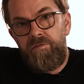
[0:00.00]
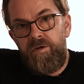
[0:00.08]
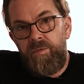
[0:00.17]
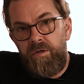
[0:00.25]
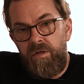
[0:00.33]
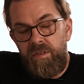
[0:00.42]

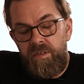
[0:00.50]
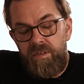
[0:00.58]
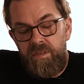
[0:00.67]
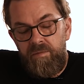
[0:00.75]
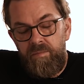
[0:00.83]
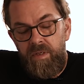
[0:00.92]
from another
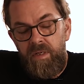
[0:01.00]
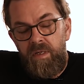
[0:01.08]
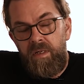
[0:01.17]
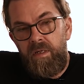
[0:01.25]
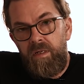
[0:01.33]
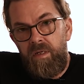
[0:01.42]
system,
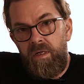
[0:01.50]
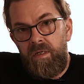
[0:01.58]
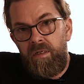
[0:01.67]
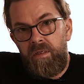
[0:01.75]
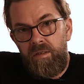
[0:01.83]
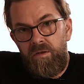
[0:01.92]

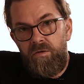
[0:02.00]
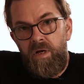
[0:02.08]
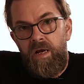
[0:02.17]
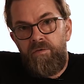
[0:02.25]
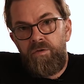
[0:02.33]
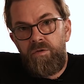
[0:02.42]
then you
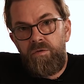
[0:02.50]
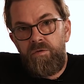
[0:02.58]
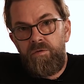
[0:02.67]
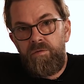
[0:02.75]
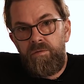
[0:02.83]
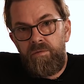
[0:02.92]
have
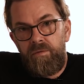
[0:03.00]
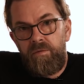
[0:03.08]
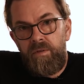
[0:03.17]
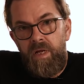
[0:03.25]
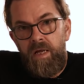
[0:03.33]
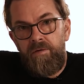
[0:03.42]
to
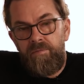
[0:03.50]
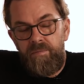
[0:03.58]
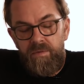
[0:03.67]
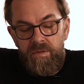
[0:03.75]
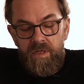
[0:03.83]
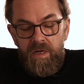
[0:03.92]

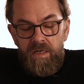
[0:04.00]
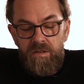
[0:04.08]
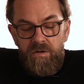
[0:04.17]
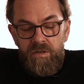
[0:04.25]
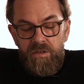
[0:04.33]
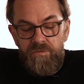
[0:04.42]
take into
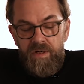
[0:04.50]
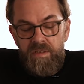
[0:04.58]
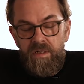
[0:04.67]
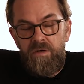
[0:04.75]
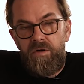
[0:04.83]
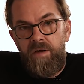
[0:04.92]

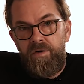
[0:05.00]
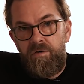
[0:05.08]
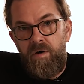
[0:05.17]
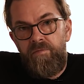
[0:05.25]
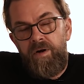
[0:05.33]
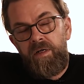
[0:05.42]
consideration that you have a
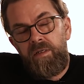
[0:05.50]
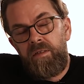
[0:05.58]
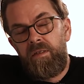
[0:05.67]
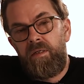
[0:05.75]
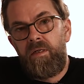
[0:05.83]
crop factor.